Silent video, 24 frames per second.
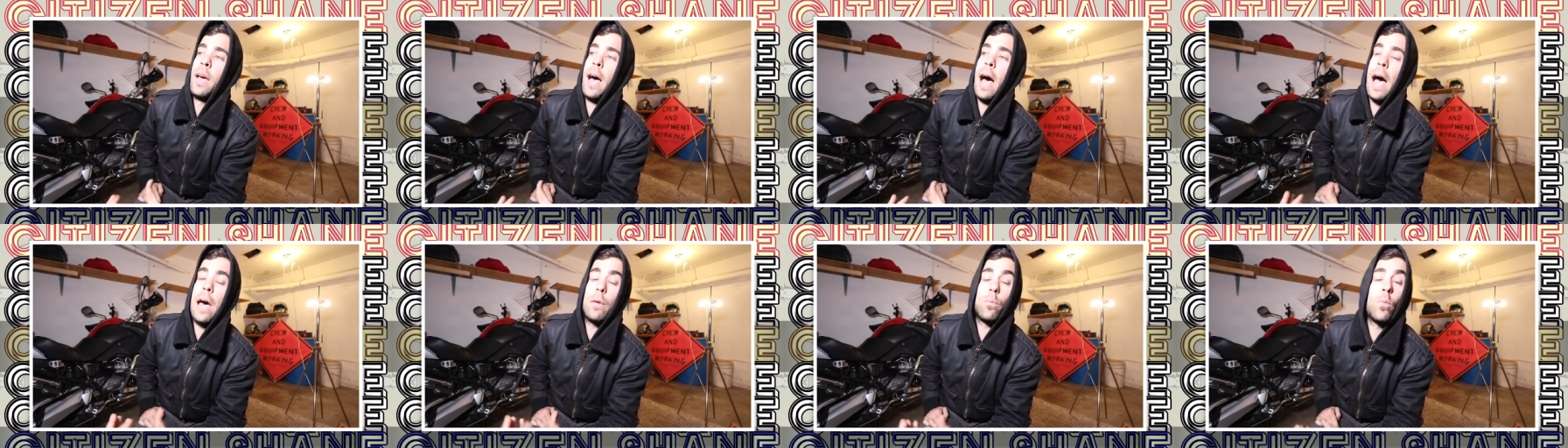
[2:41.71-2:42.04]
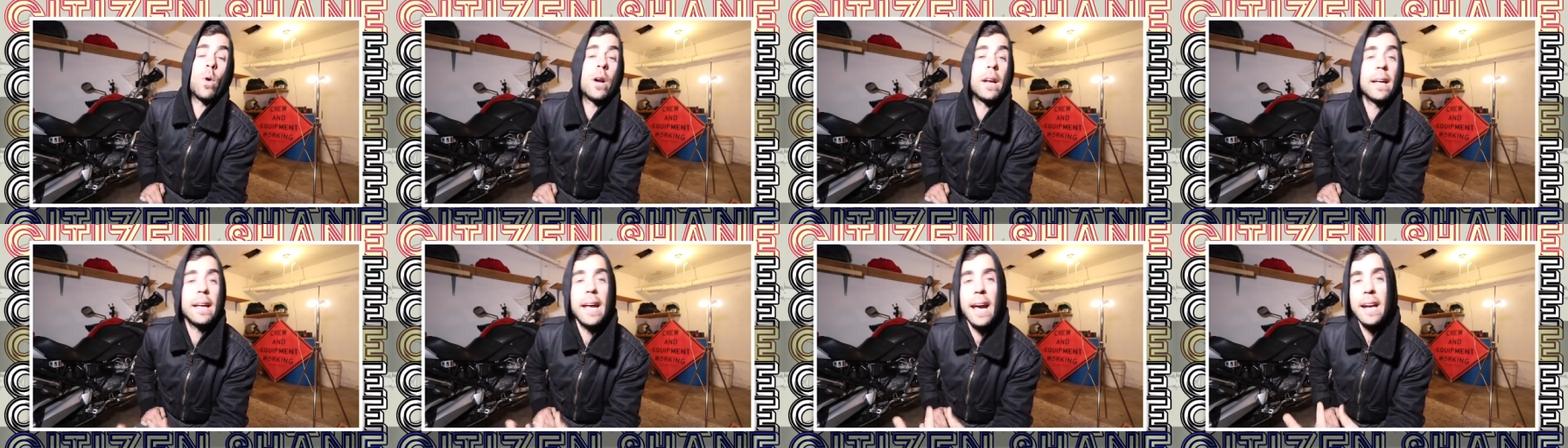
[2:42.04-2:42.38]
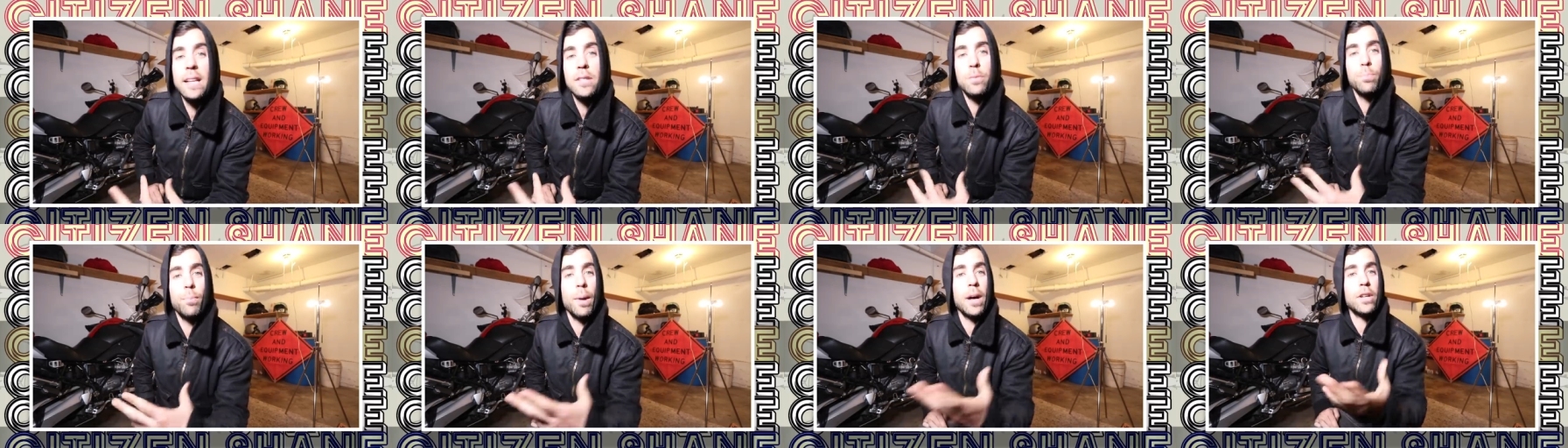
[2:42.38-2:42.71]
I'd want to get
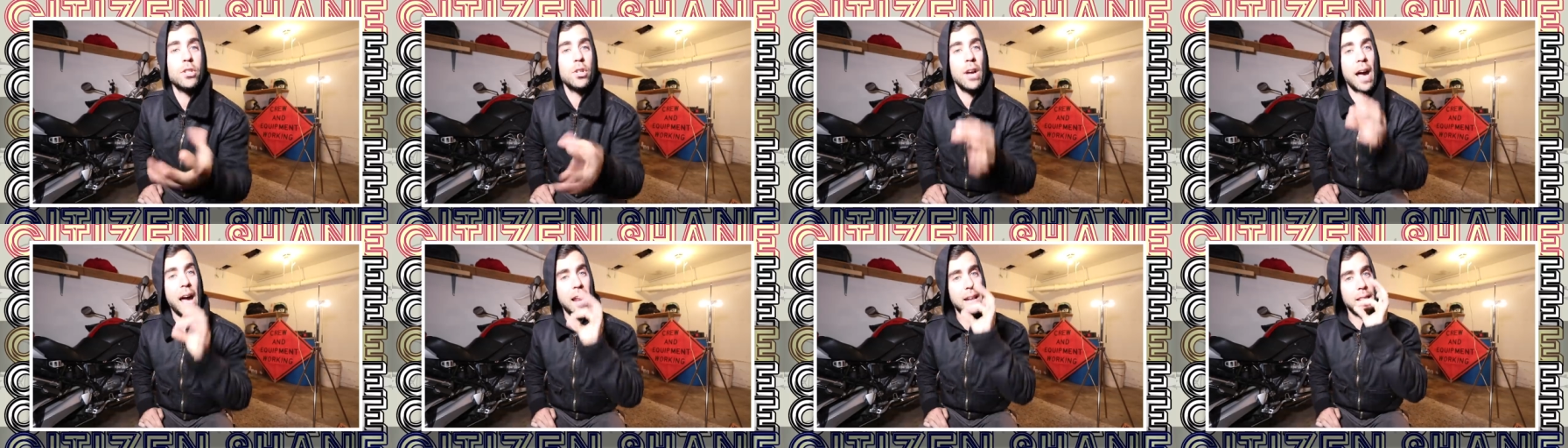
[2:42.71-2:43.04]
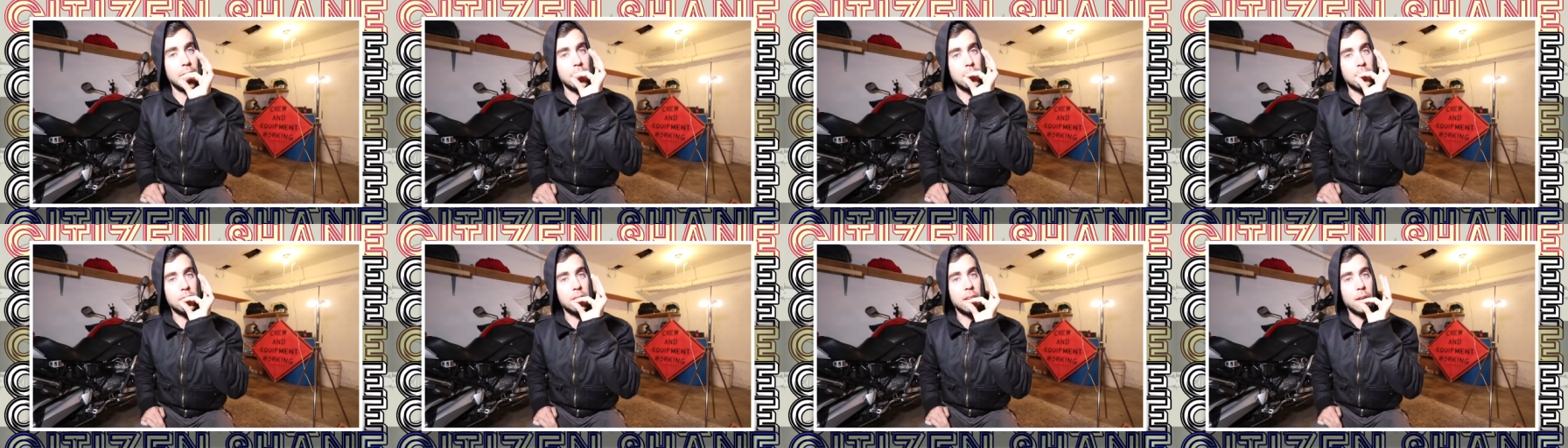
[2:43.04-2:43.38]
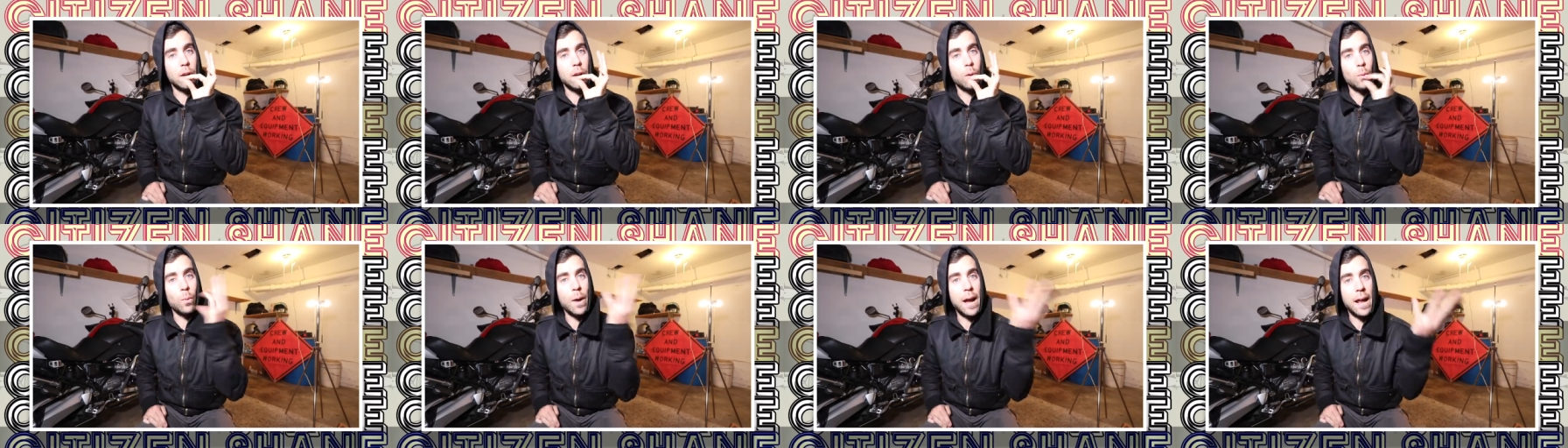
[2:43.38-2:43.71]
as much out of the
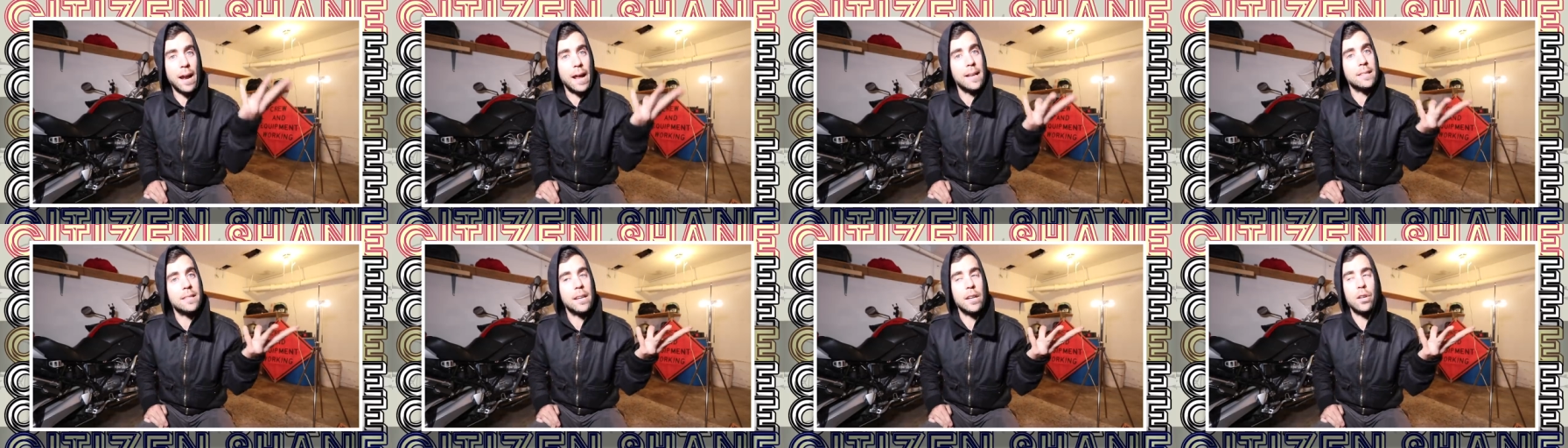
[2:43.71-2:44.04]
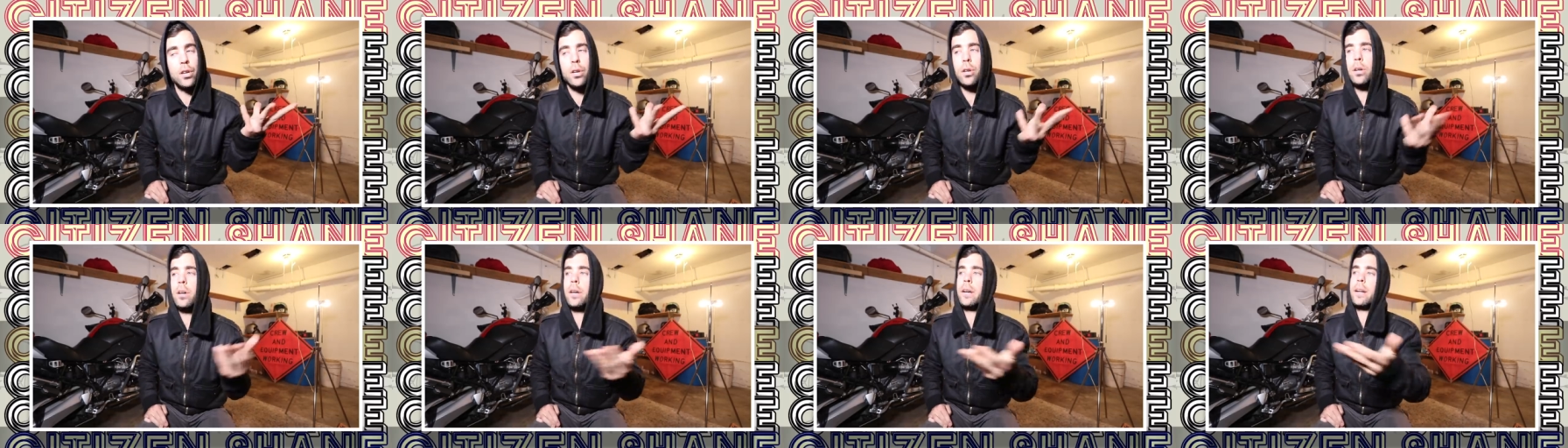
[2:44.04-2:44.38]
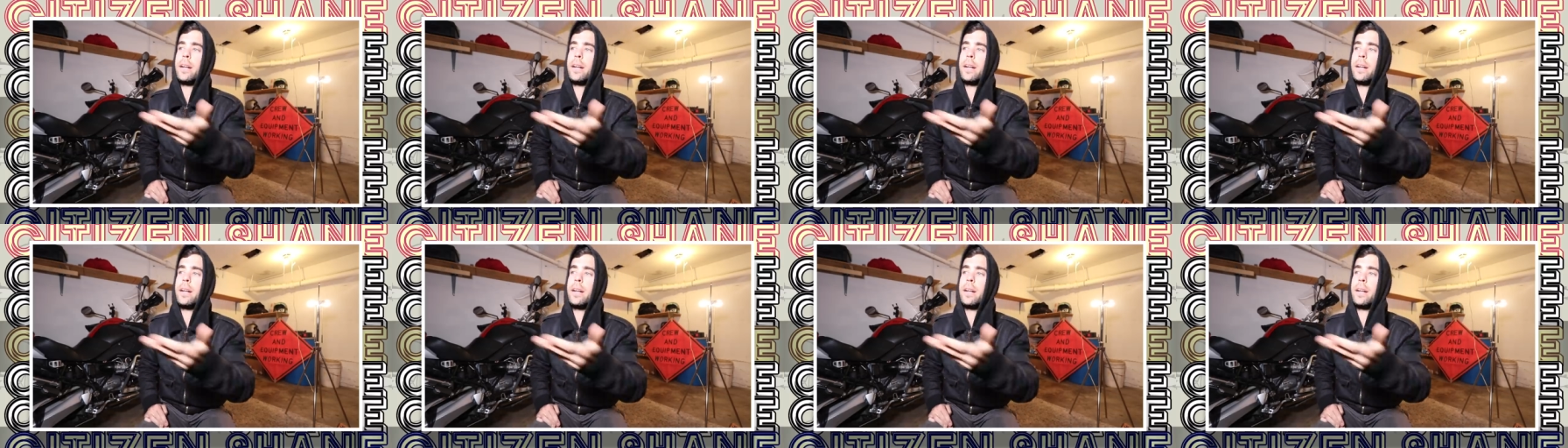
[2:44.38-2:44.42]
cigarette as I could.